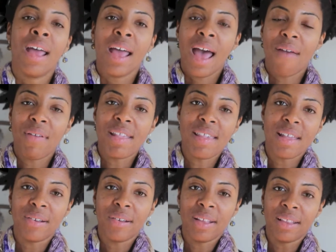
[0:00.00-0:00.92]
having
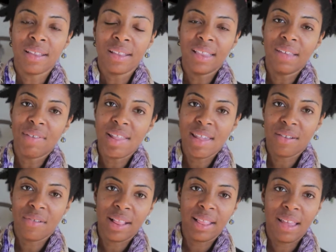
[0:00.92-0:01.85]
dinner and leaving
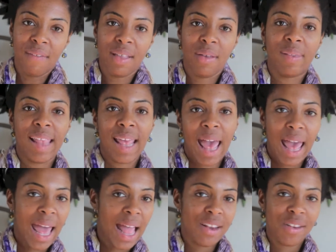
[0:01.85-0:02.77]
dinner at 11, I was like,
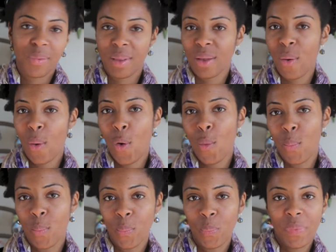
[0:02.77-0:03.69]
I kind of just want to go
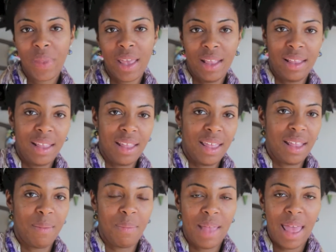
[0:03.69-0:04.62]
home and
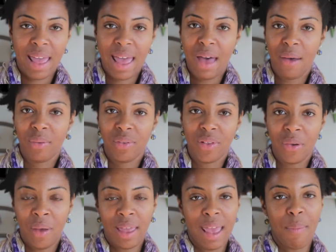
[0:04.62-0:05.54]
hang out.
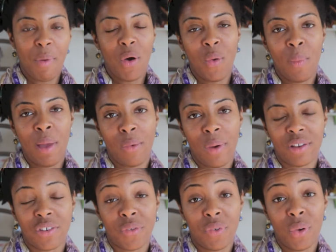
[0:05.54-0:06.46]
So I came home and
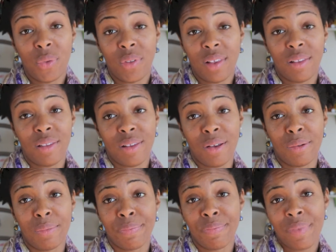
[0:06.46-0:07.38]
watched Frozen.
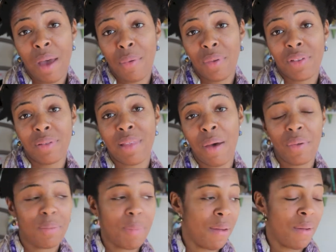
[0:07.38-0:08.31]
So that
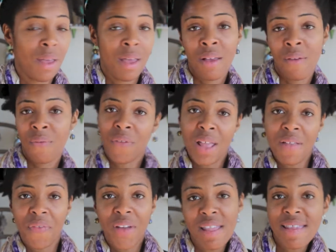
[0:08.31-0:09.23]
was my
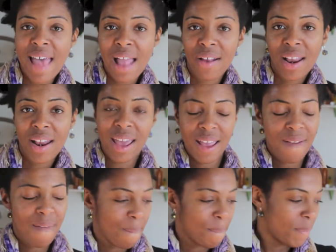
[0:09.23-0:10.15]
fun Saturday
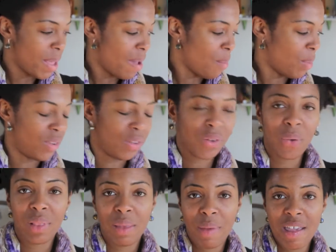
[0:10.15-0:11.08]
night, which is
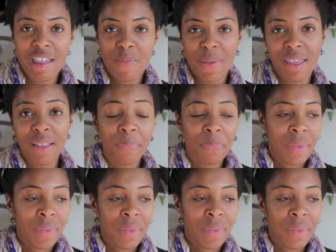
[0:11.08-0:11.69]
totally my speed.